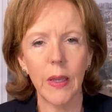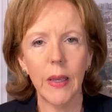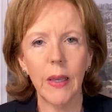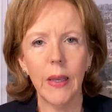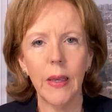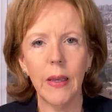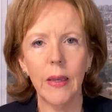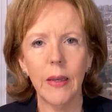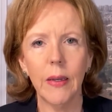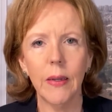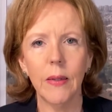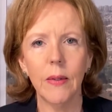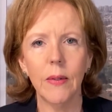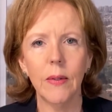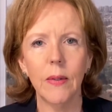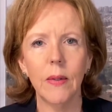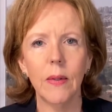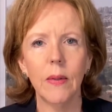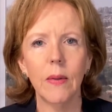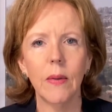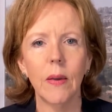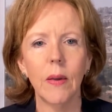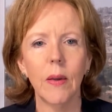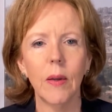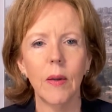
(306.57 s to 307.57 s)

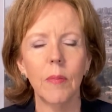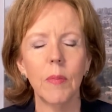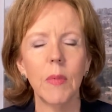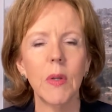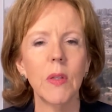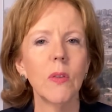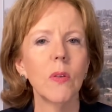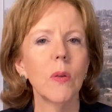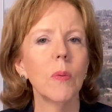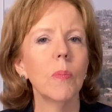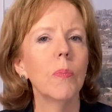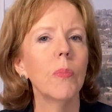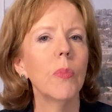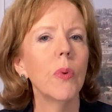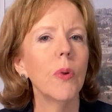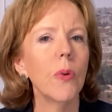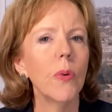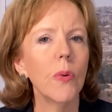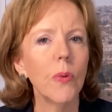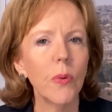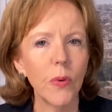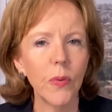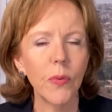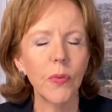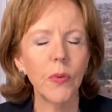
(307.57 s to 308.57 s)
And it's a
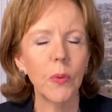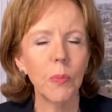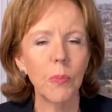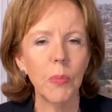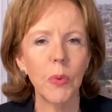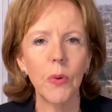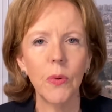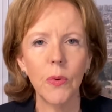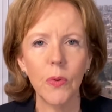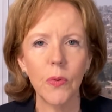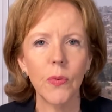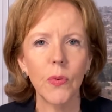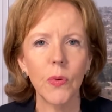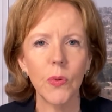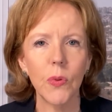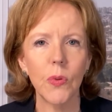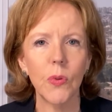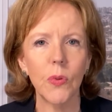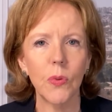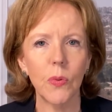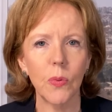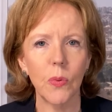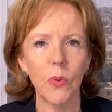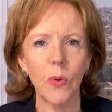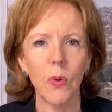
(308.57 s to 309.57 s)
beautiful, beautiful
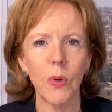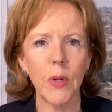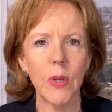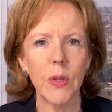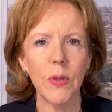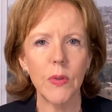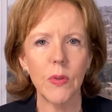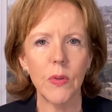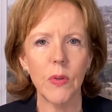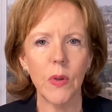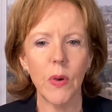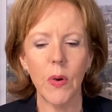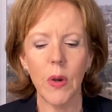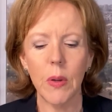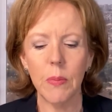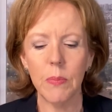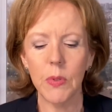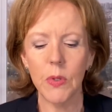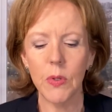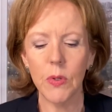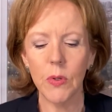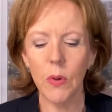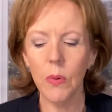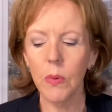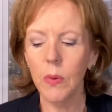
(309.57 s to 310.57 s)
story. So I'm
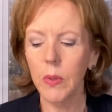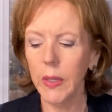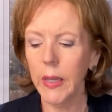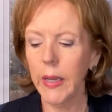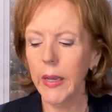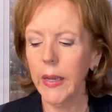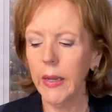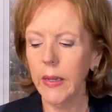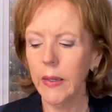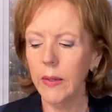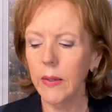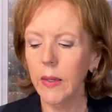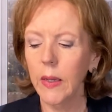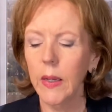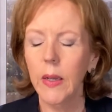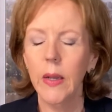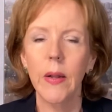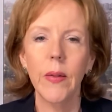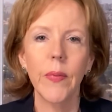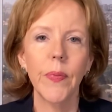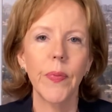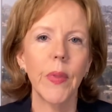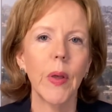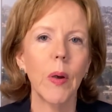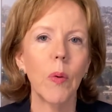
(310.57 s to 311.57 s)
so glad
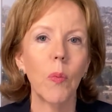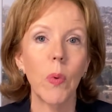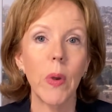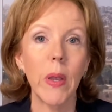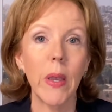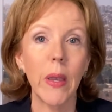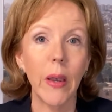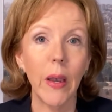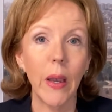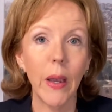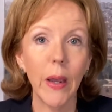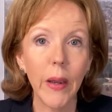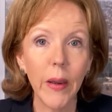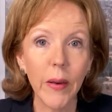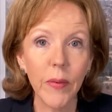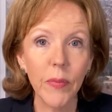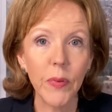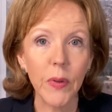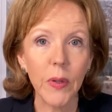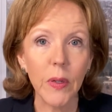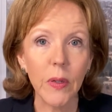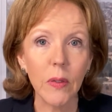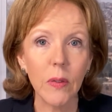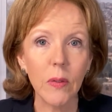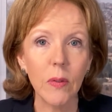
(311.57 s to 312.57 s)
that we have
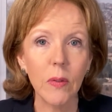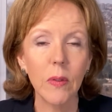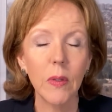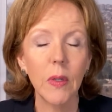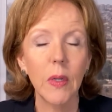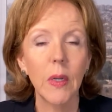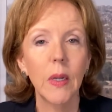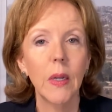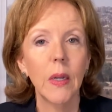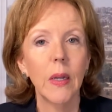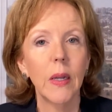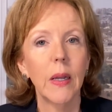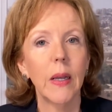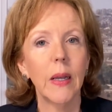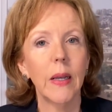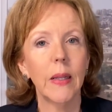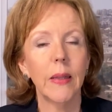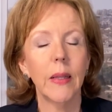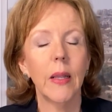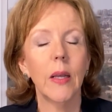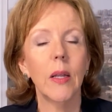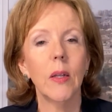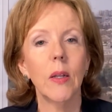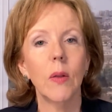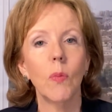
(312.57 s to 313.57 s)
it and
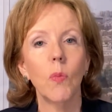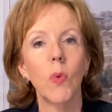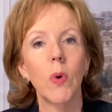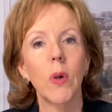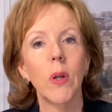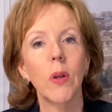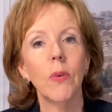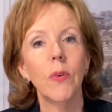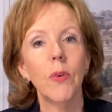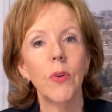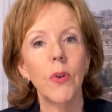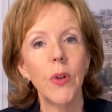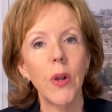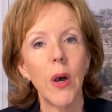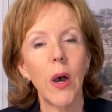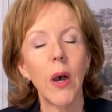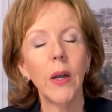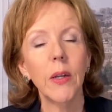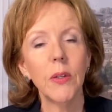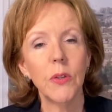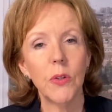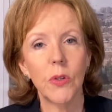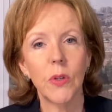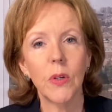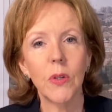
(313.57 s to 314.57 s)
that we're
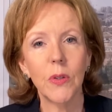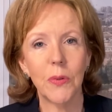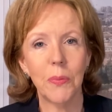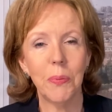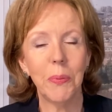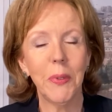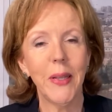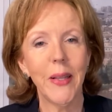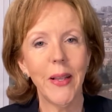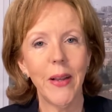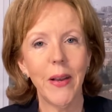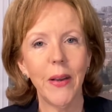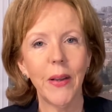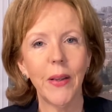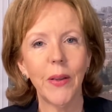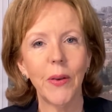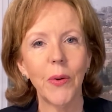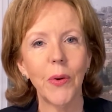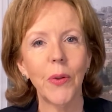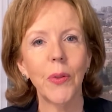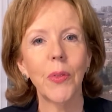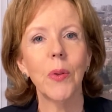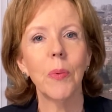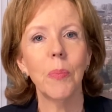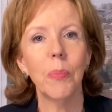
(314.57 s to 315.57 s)
not just relying
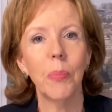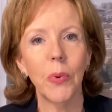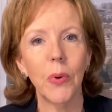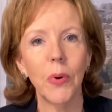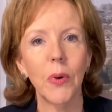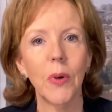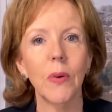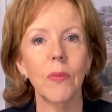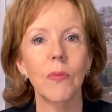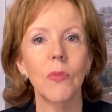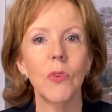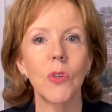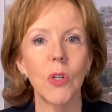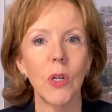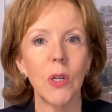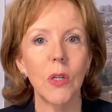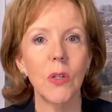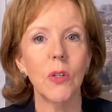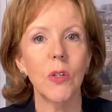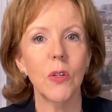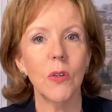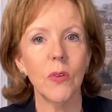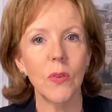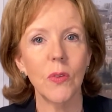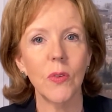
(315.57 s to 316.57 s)
on the book of
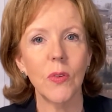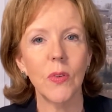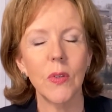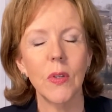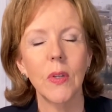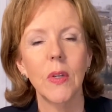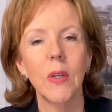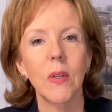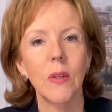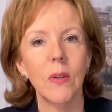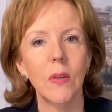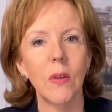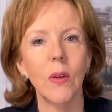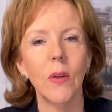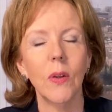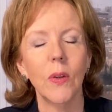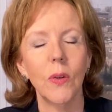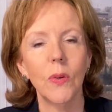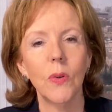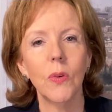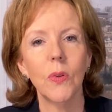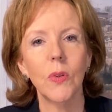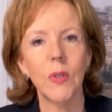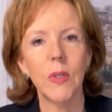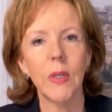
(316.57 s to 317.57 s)
Judges to
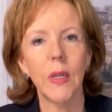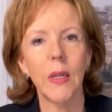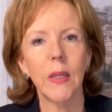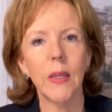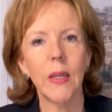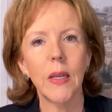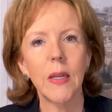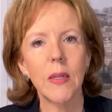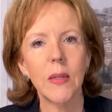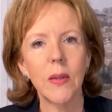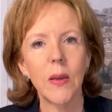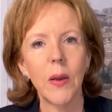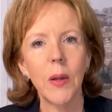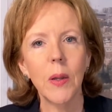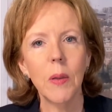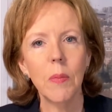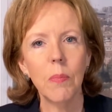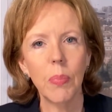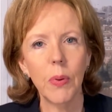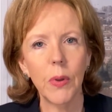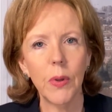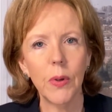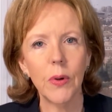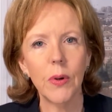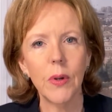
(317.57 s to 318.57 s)
understand that time
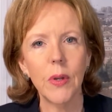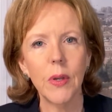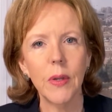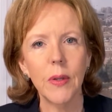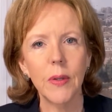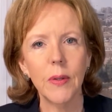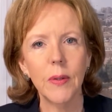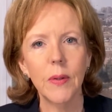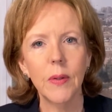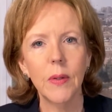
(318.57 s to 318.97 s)
period.